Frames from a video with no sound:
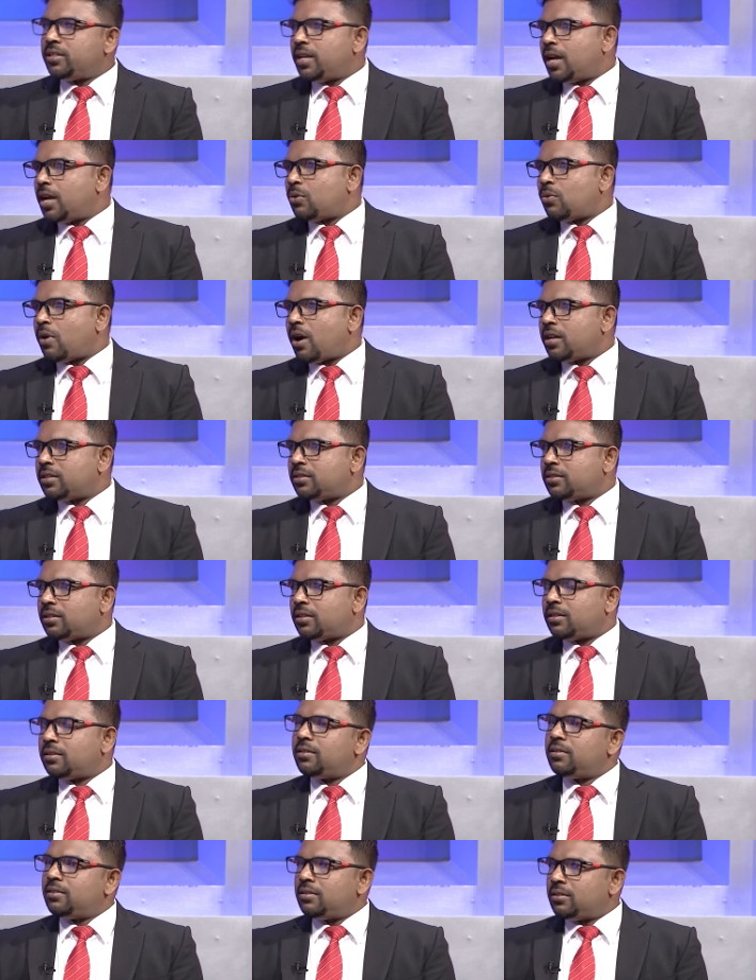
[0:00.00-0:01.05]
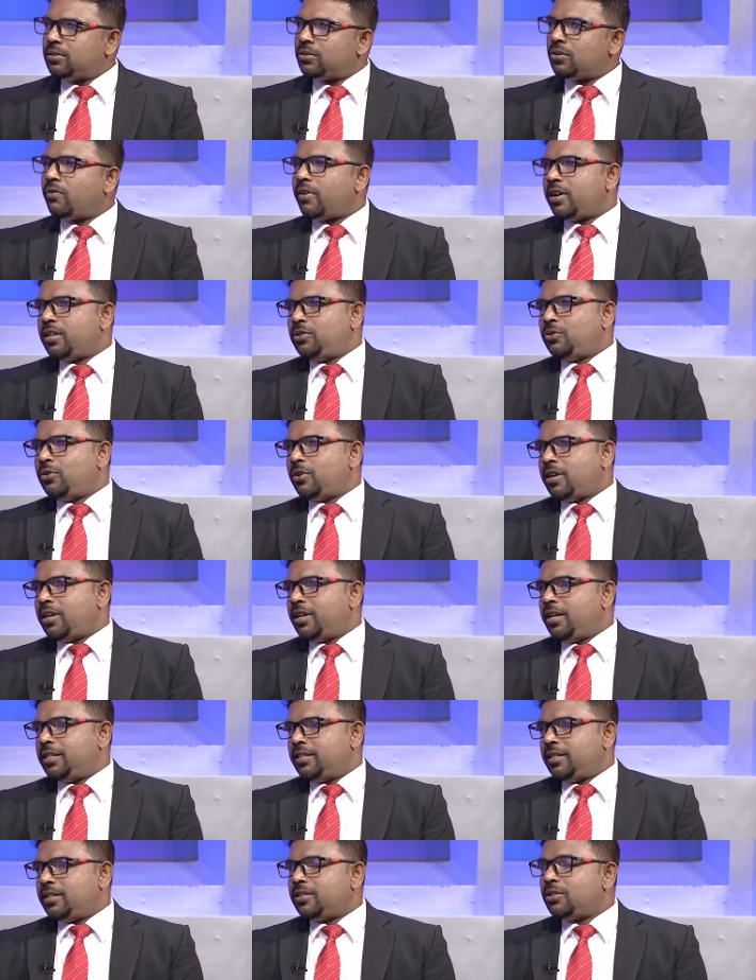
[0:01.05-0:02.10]
there to answer yeah. so what is your
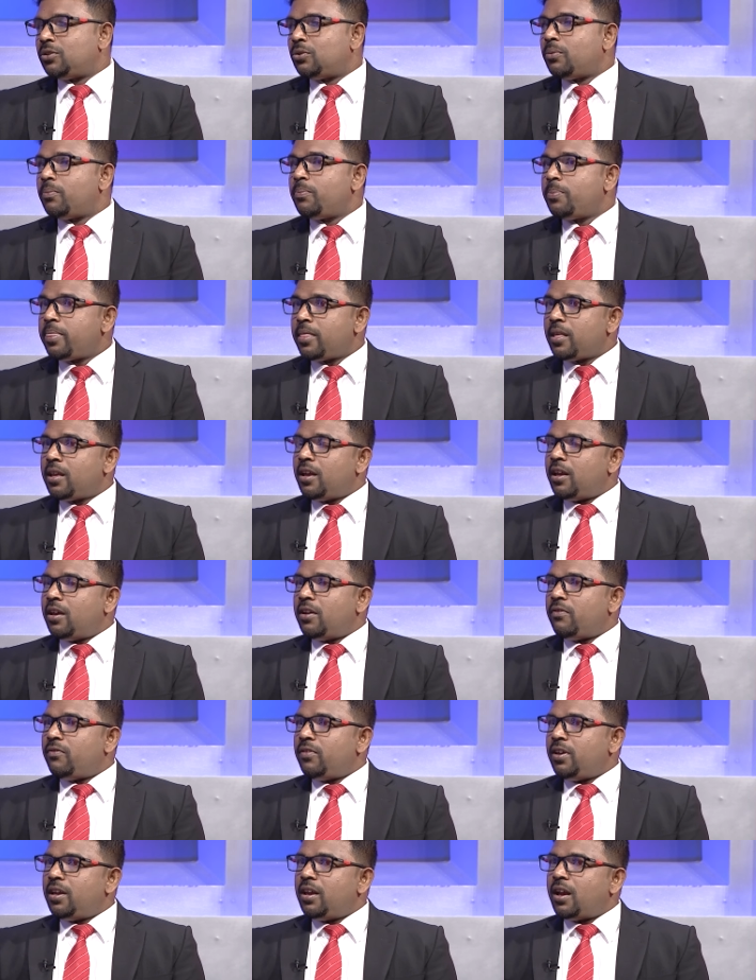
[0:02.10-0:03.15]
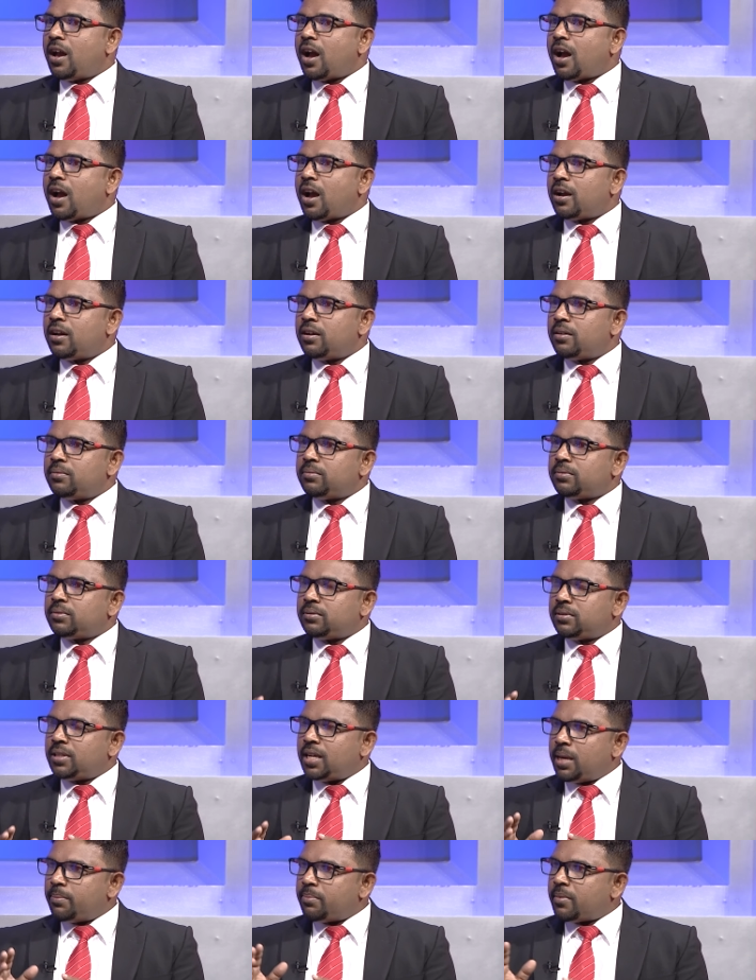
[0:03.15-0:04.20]
condition so we are
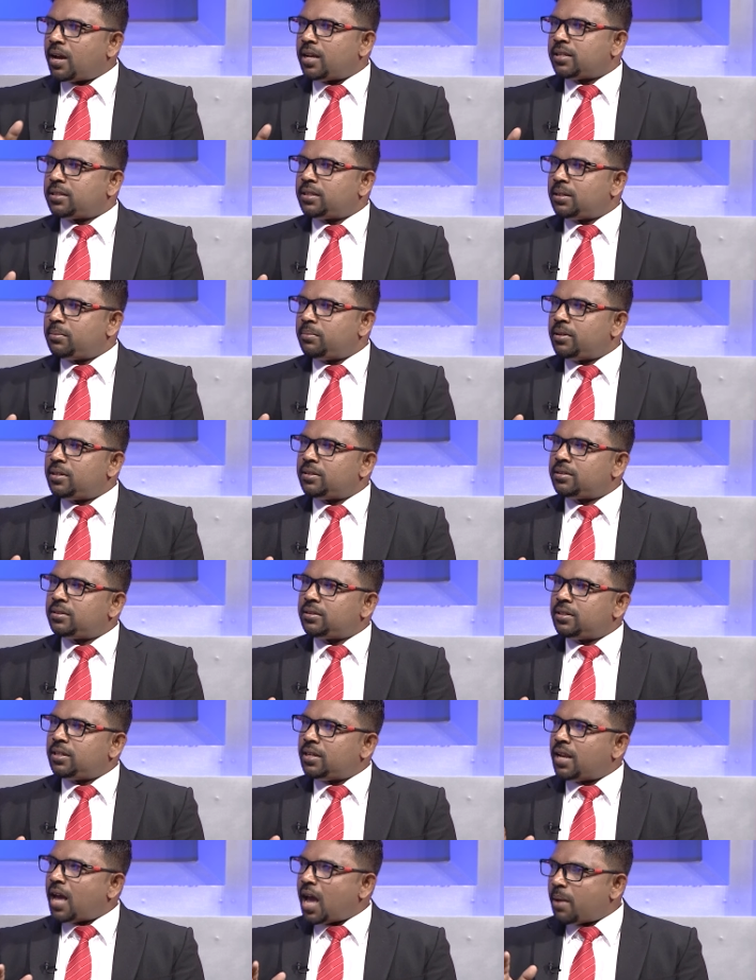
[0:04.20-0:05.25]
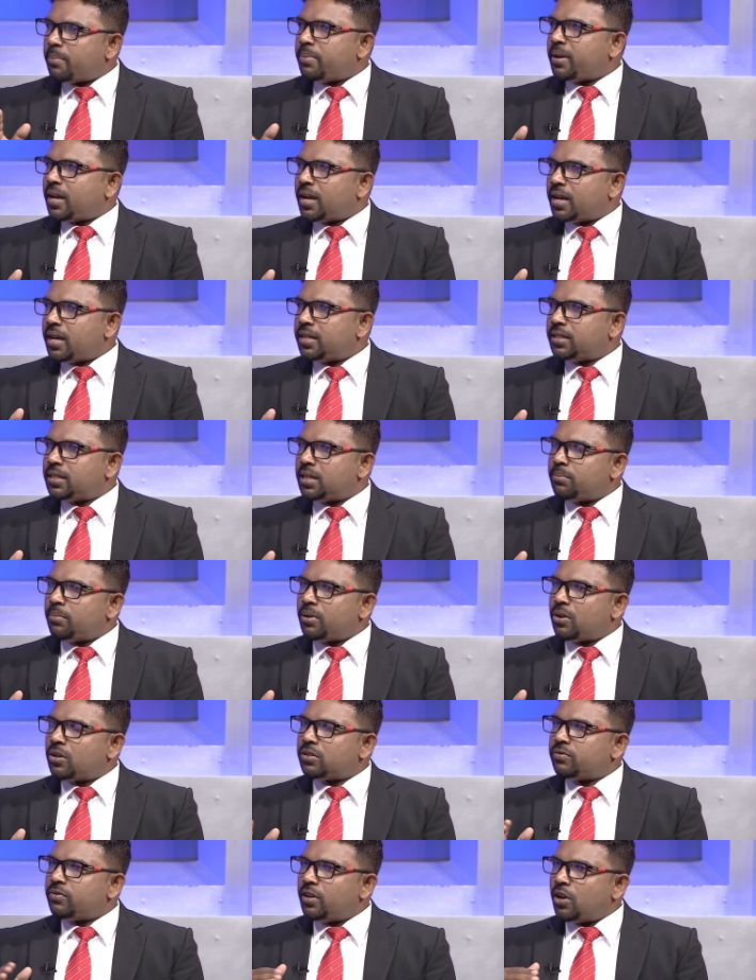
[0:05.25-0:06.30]
keep customers in a happy condition
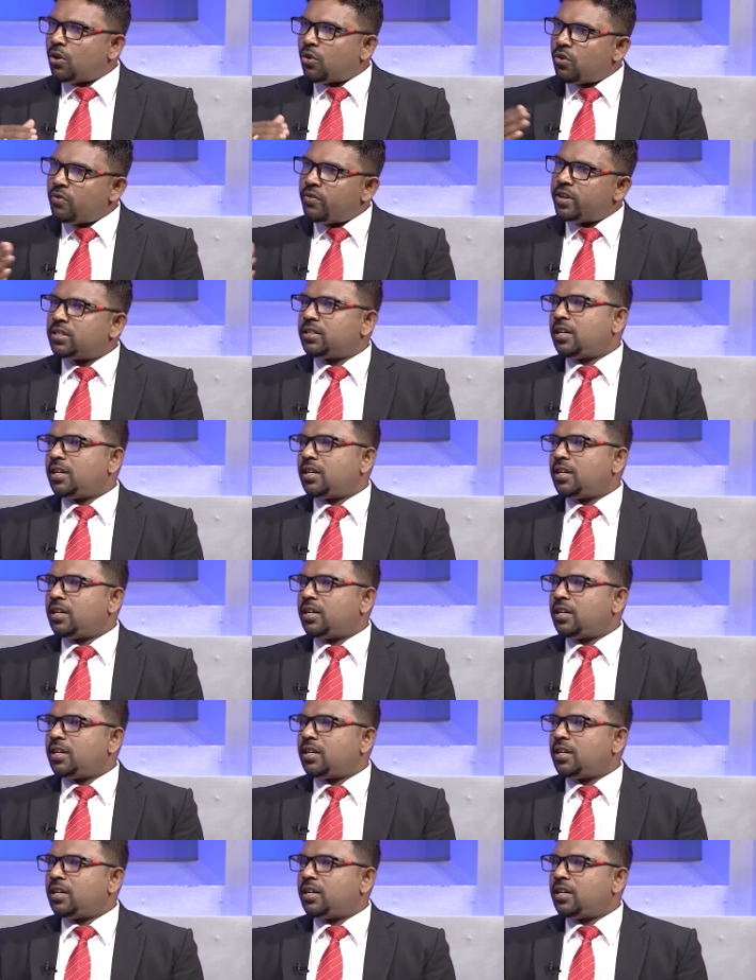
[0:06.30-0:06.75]
because we always